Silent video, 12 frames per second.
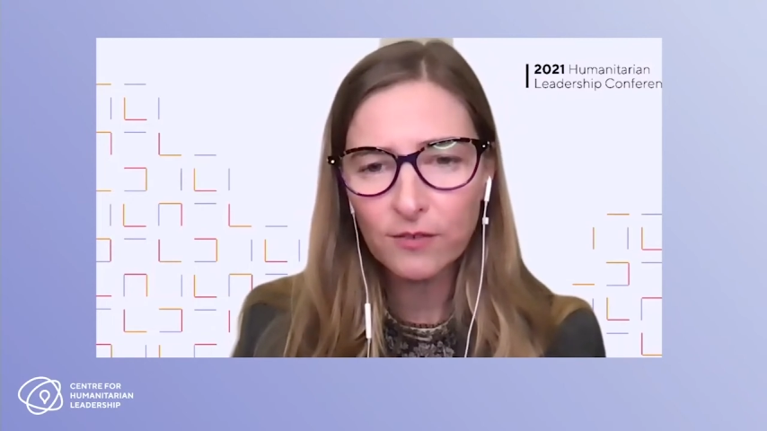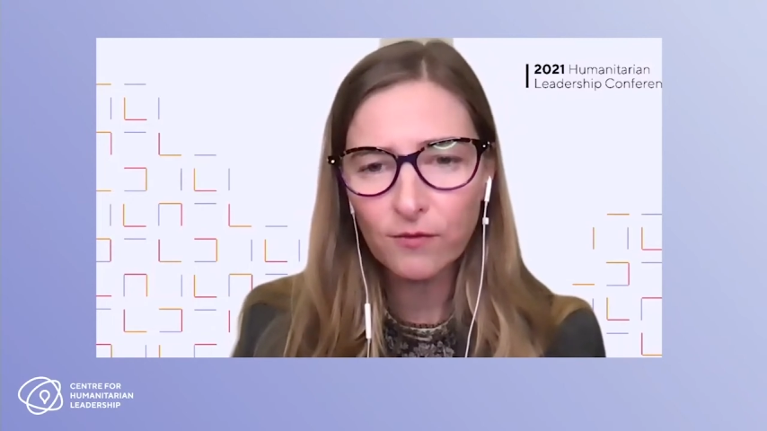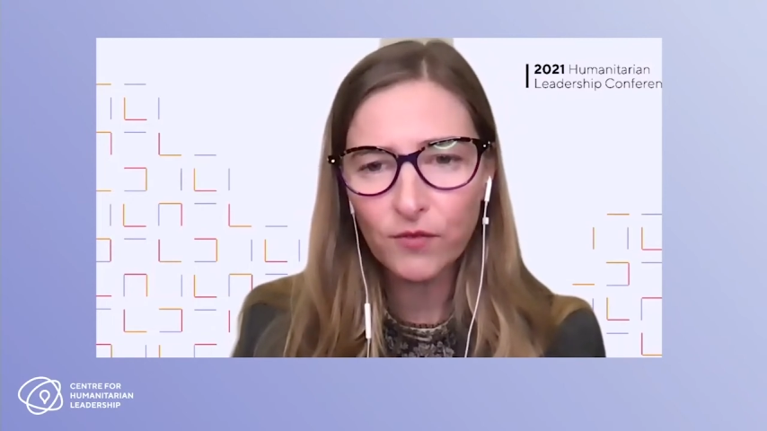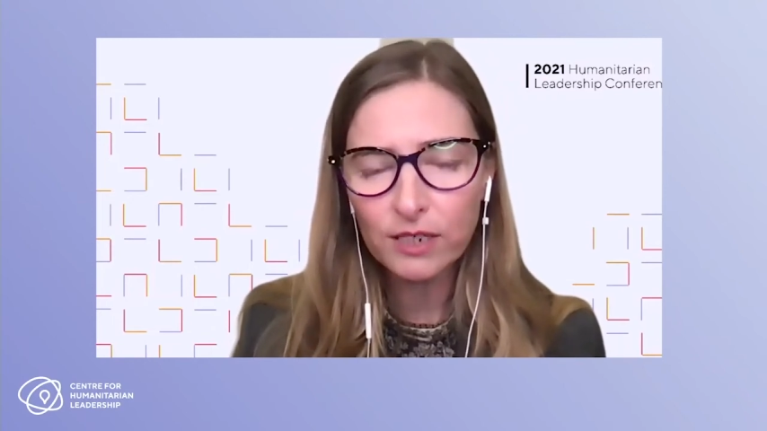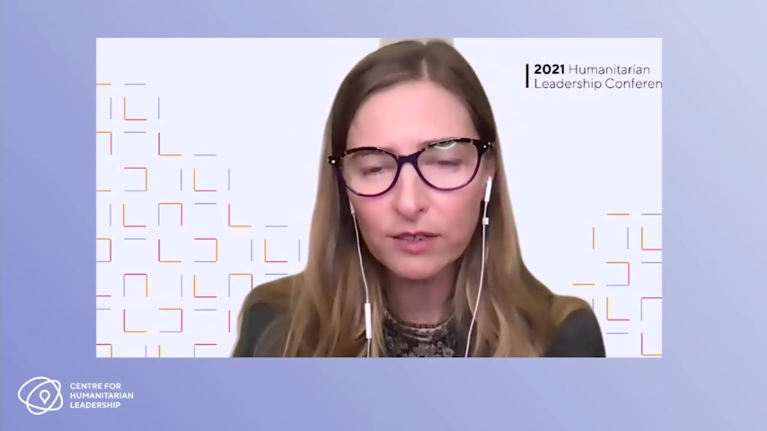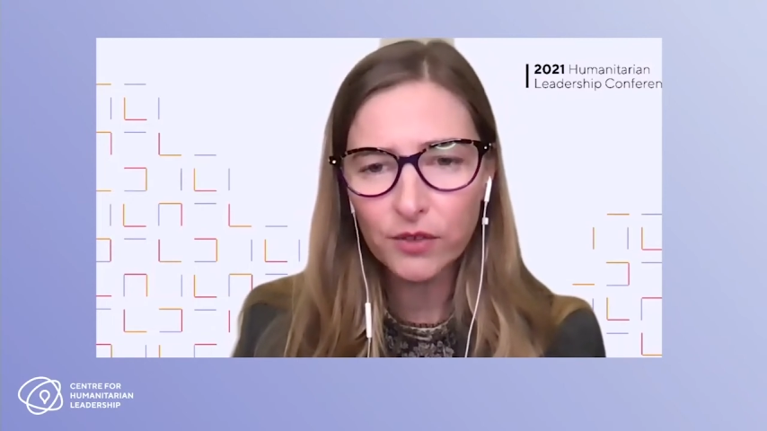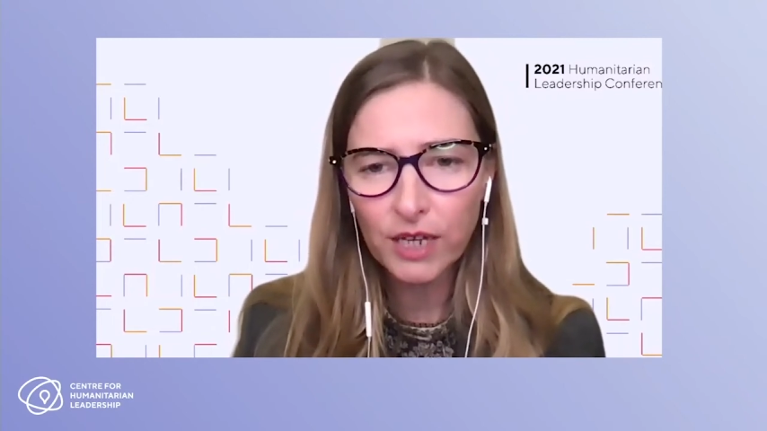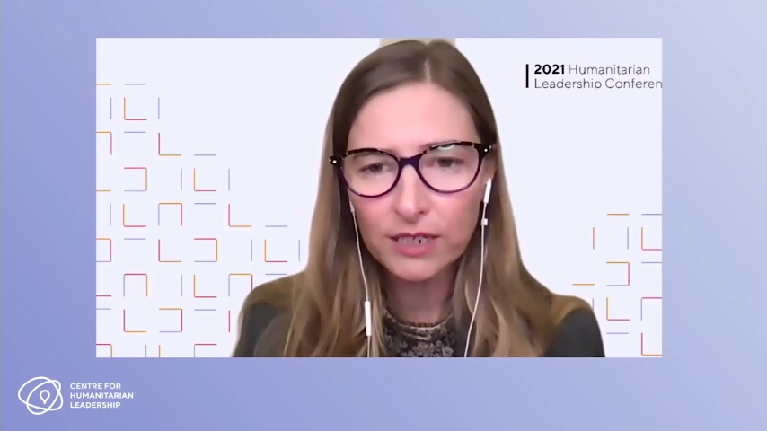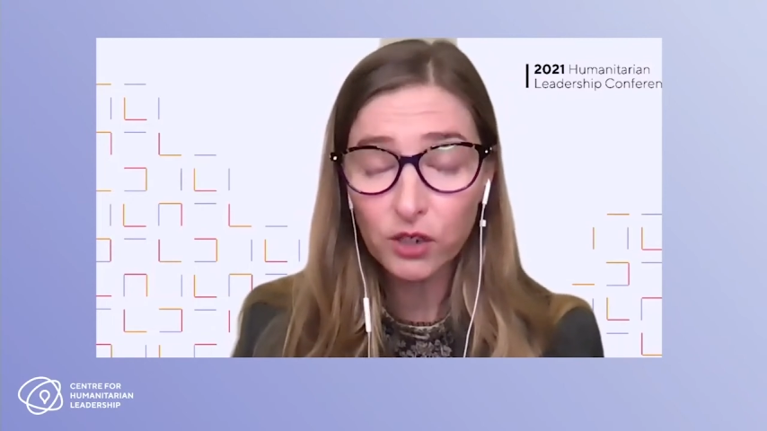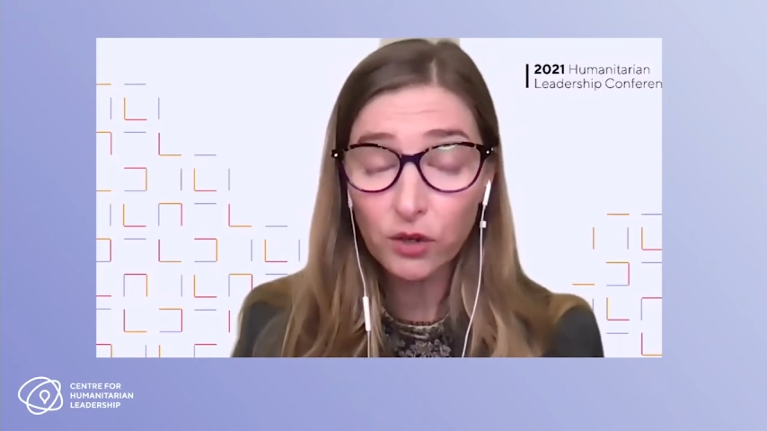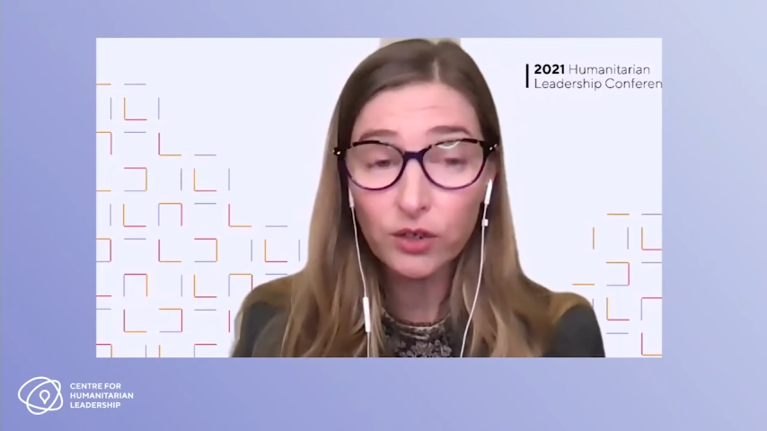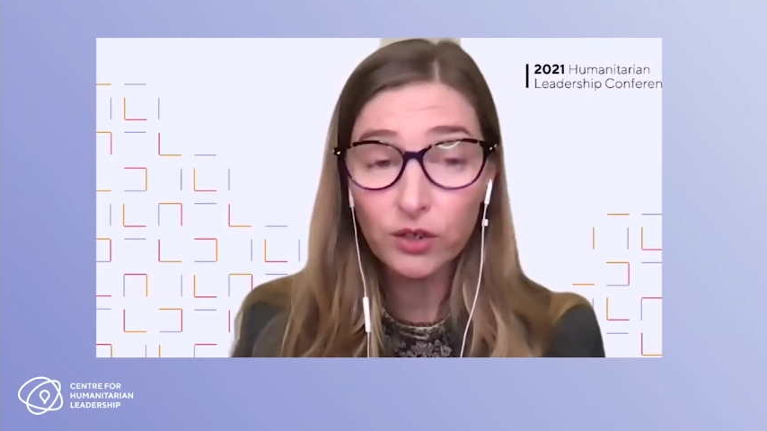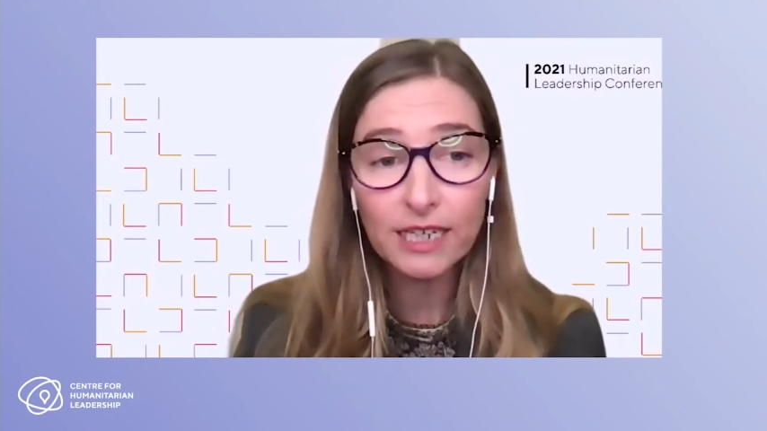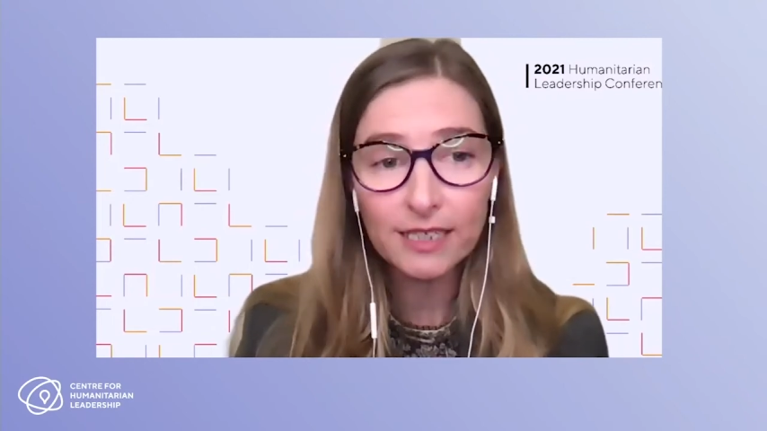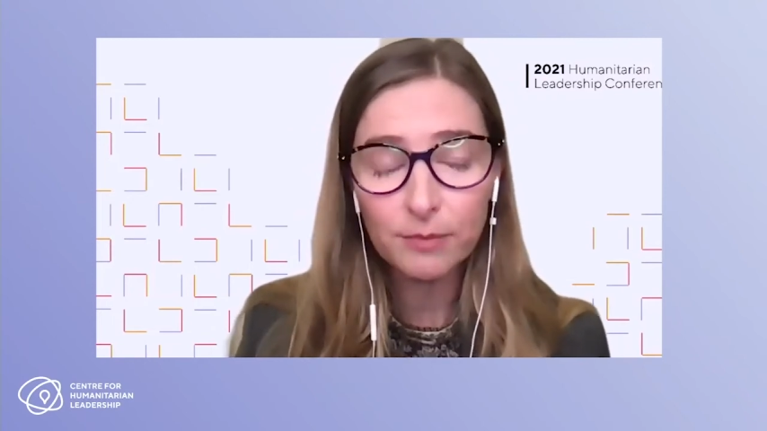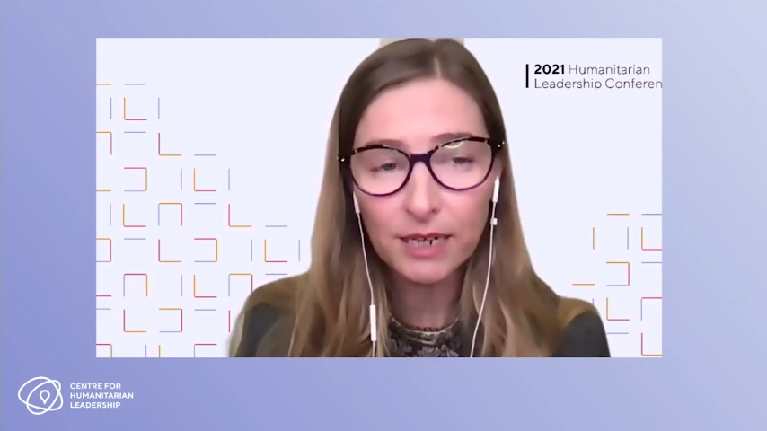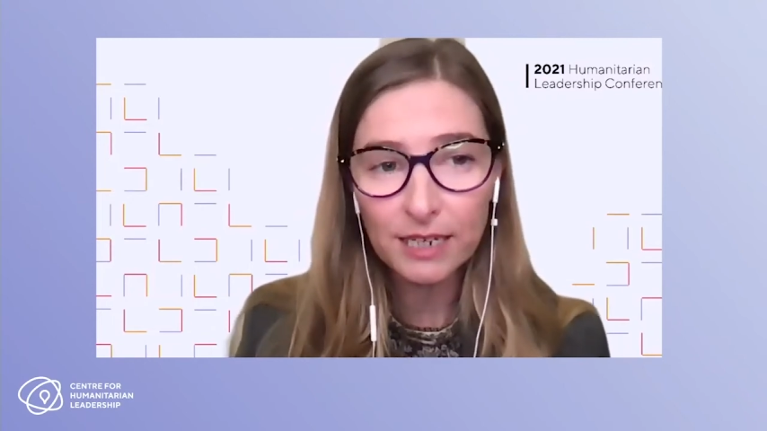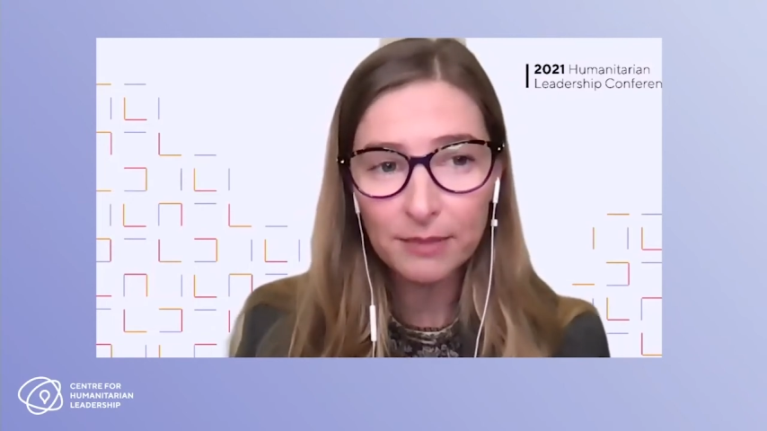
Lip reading: feel they don't need as many